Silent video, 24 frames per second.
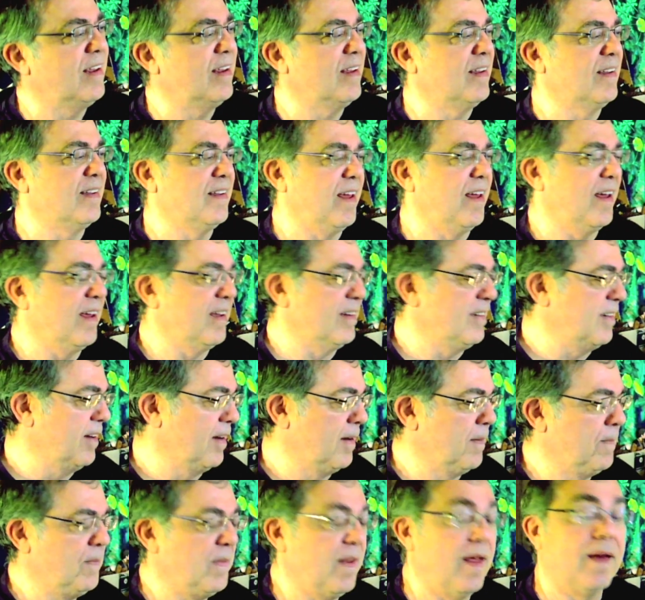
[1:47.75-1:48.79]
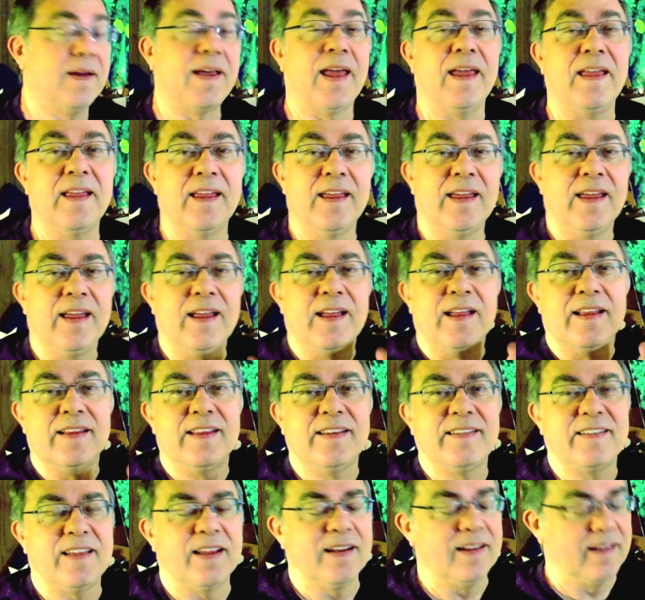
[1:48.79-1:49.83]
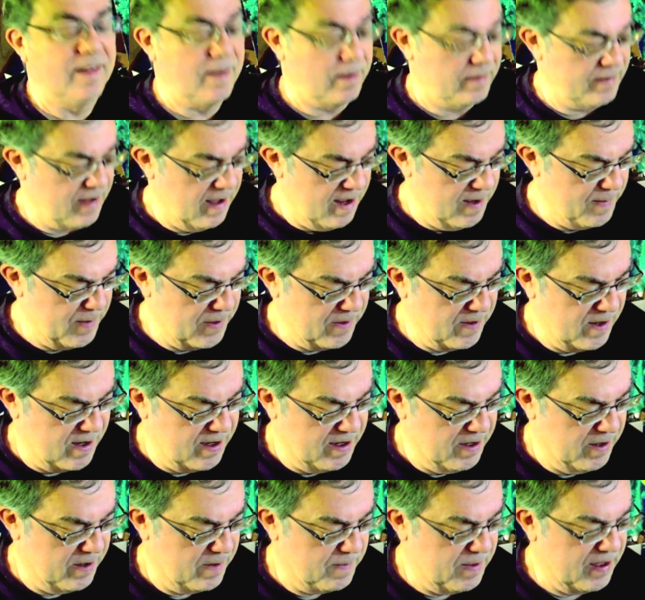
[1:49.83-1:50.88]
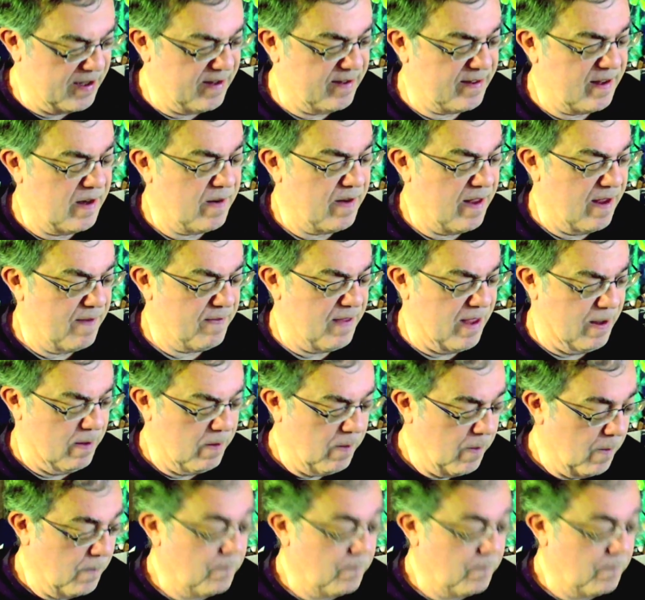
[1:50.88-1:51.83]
Oh, gosh. Okay, let's get a little timer on here because I don't have that.